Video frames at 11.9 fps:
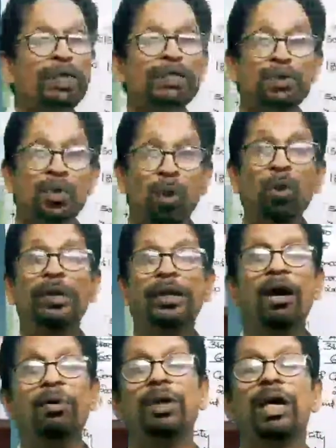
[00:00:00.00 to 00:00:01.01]
we sold
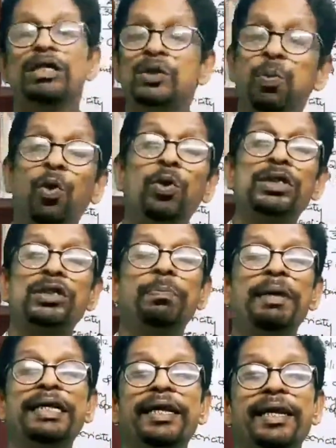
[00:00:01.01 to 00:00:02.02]
out sports
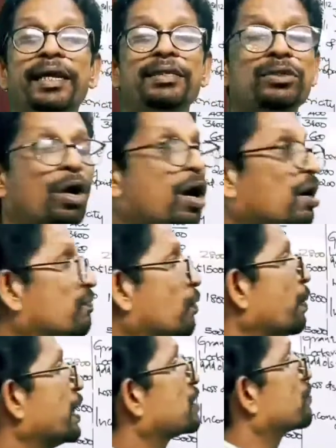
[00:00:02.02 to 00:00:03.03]
materials of
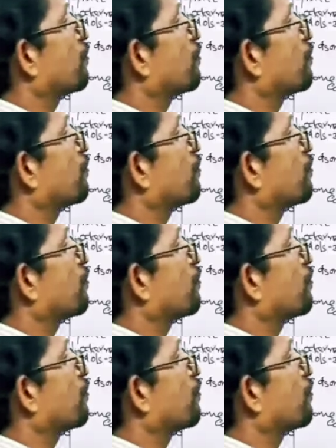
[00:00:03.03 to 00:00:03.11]
rupees